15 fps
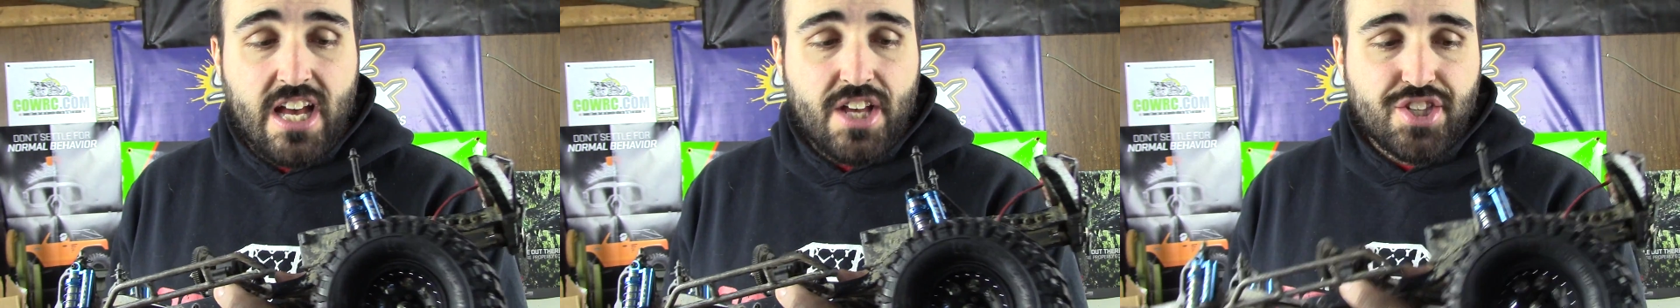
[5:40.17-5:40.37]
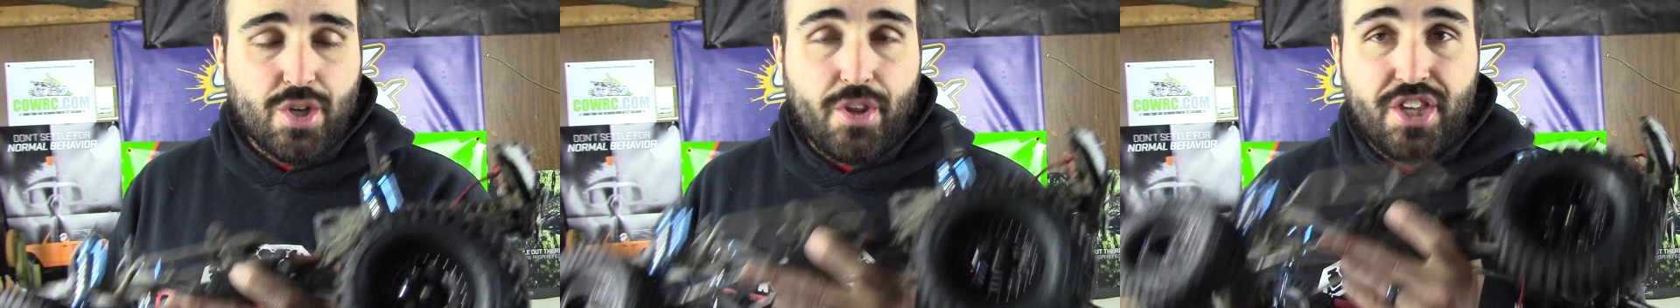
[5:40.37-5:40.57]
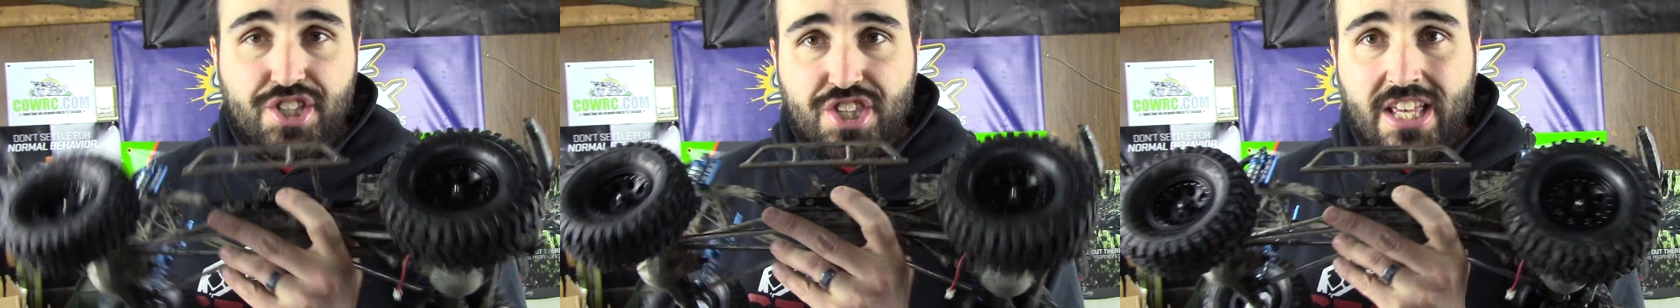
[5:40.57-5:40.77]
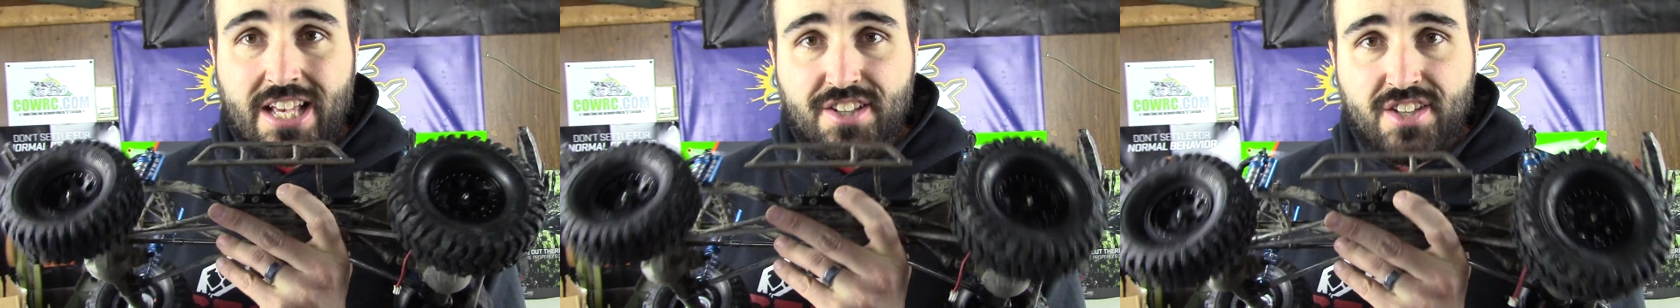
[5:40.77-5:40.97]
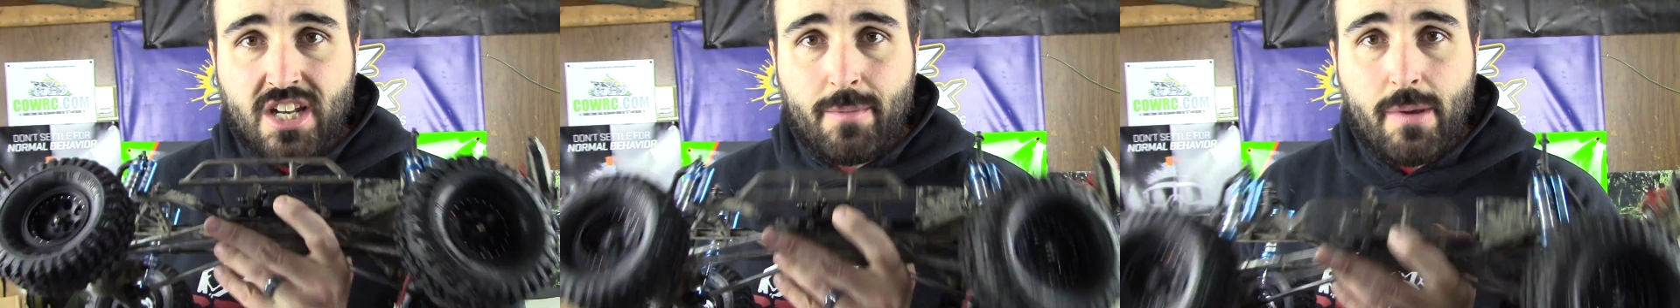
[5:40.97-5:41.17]
so this thing
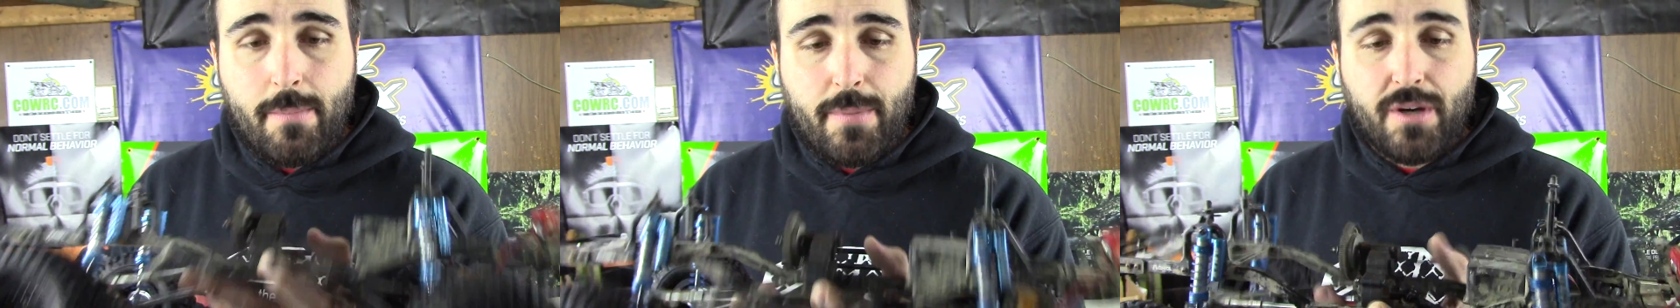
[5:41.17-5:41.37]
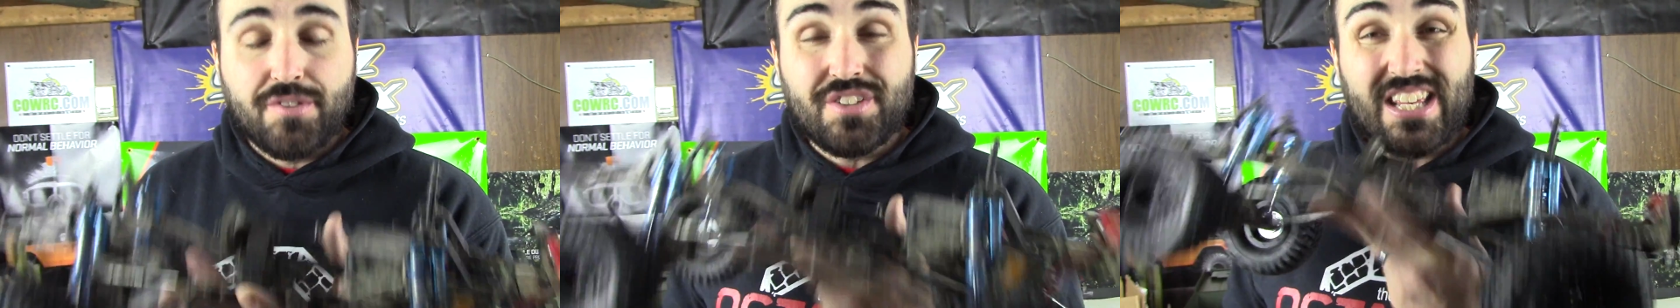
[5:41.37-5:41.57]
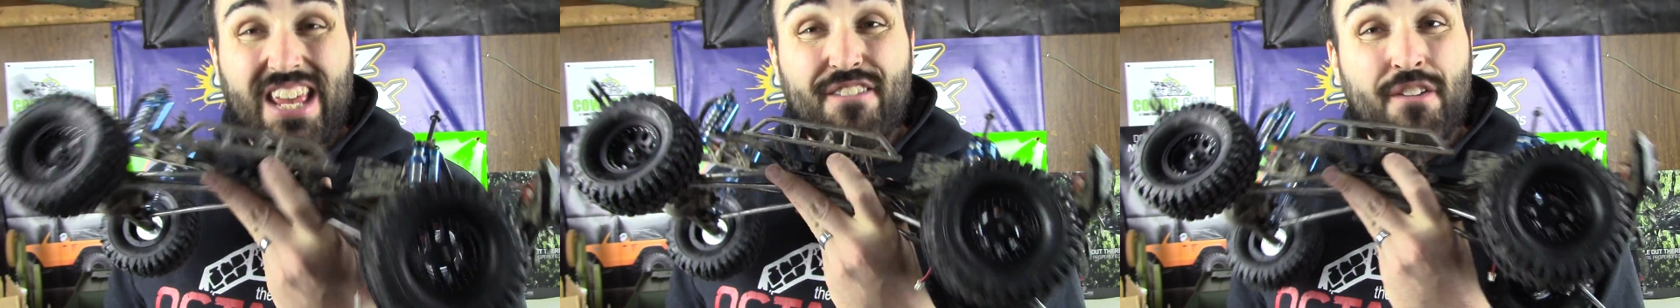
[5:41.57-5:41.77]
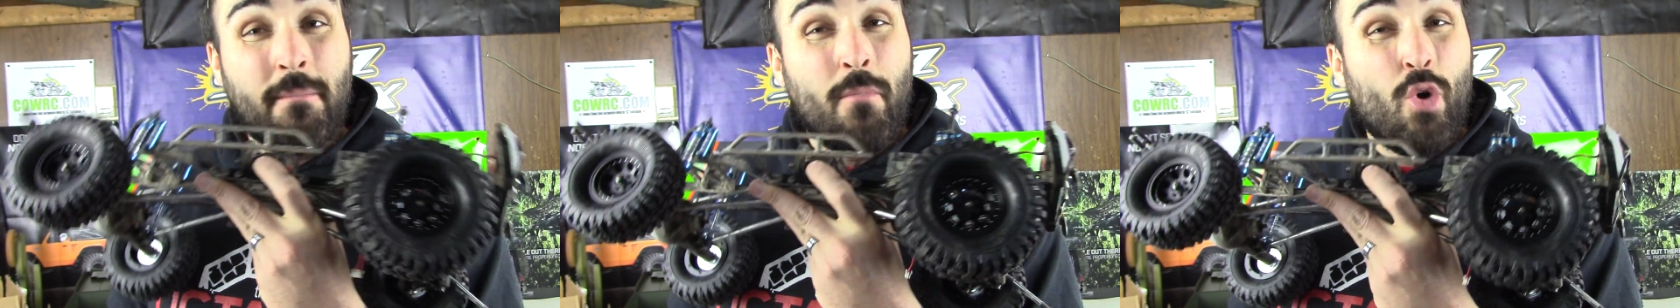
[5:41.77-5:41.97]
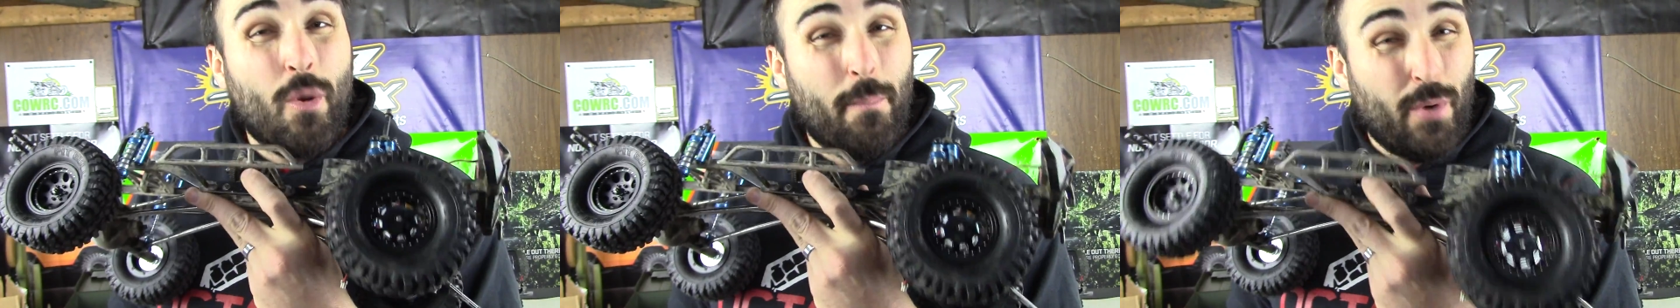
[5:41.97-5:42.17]
is going to be built even
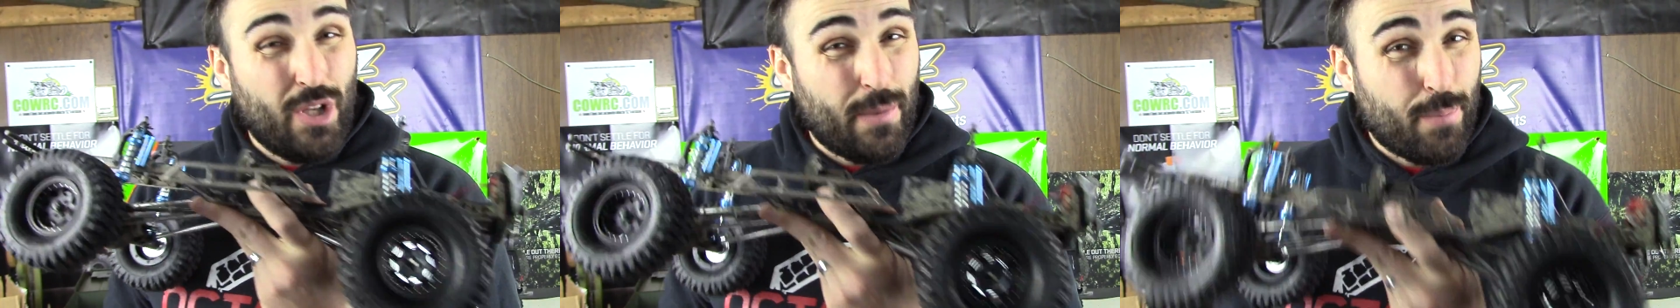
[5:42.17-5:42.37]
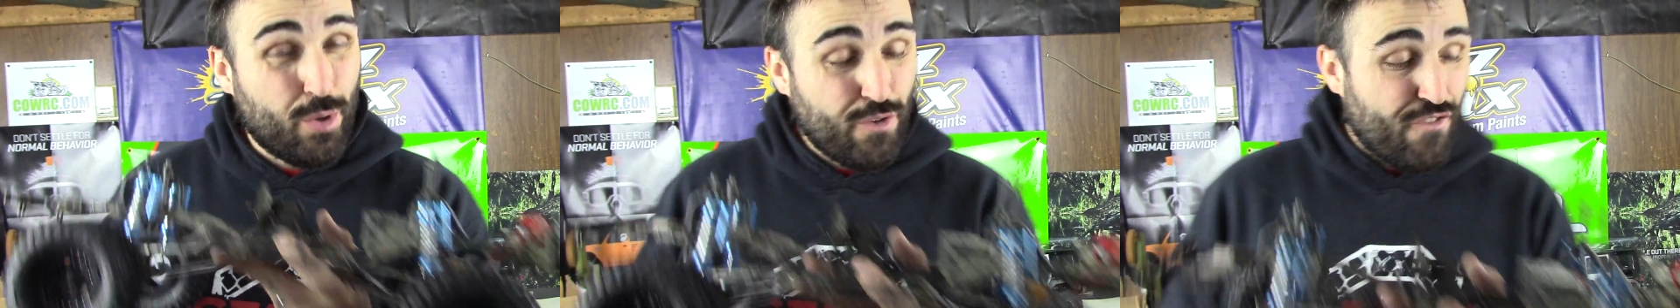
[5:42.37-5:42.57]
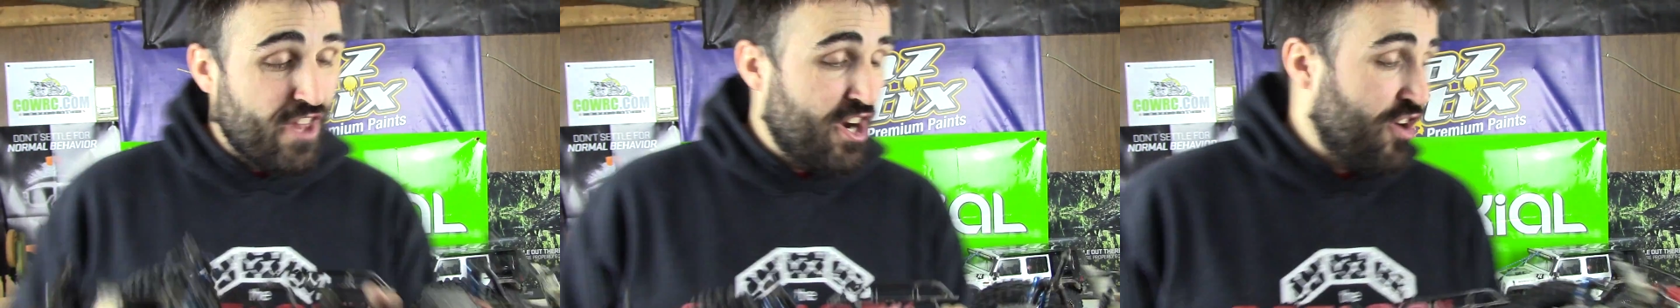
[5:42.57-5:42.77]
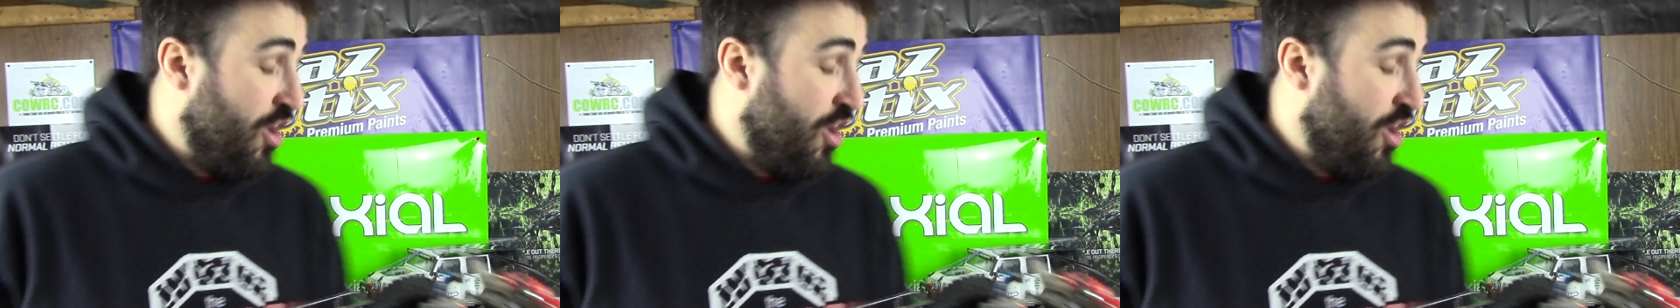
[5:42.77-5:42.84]
more bulletproof than it